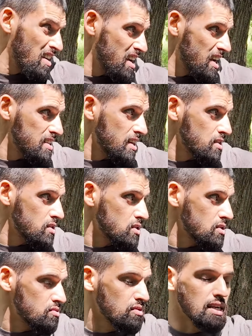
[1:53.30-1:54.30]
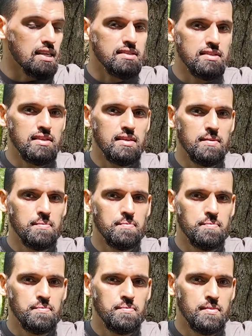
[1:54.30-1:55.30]
and then you just release.
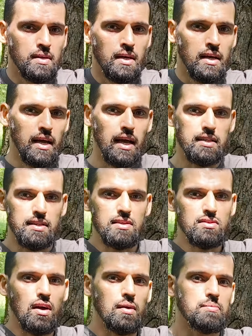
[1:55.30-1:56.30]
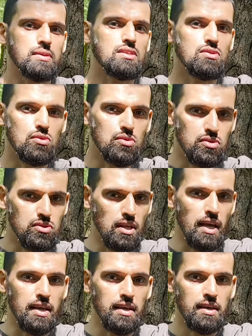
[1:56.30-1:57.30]
And this arm needs to
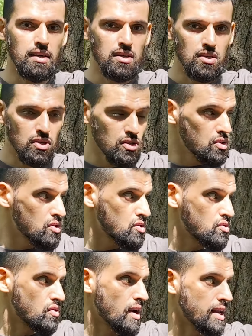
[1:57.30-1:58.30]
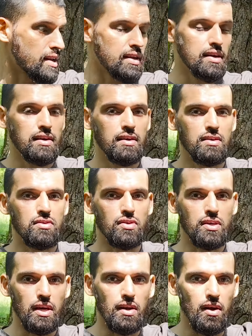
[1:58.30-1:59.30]
stay straight. You
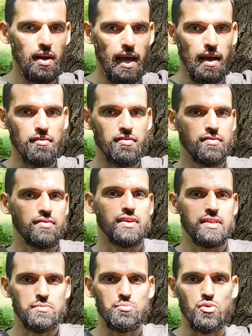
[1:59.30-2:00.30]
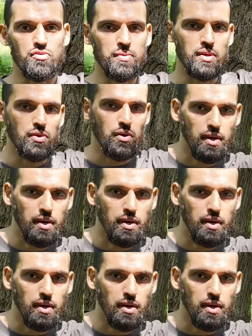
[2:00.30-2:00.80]
cannot have this movement or